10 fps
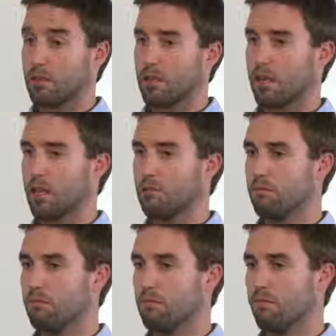I would say that
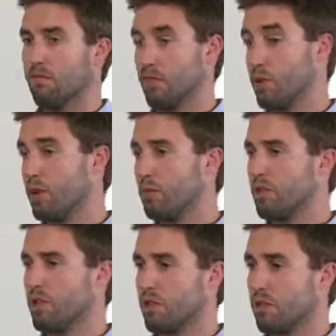visual
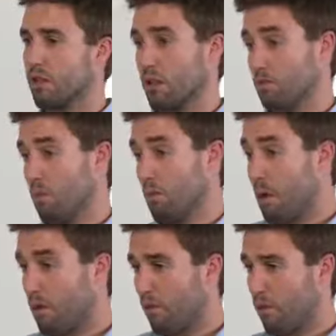image is more
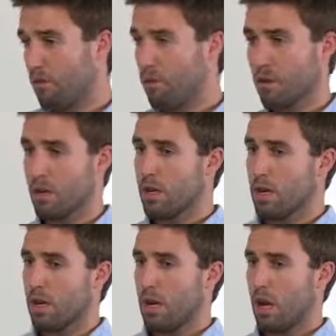powerful.
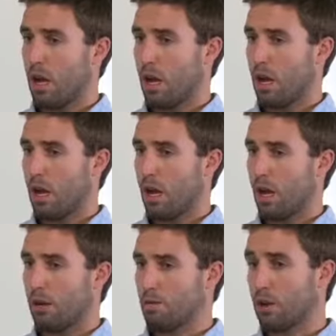
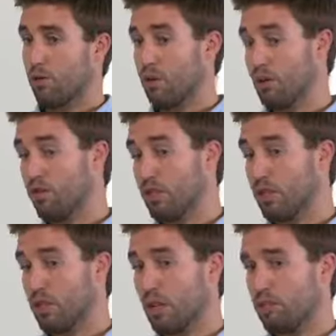I'm trying to think of a
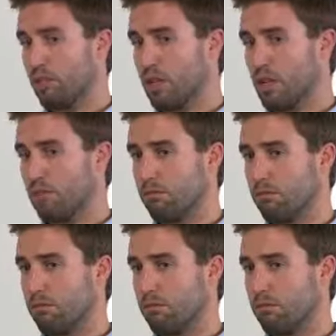good example here.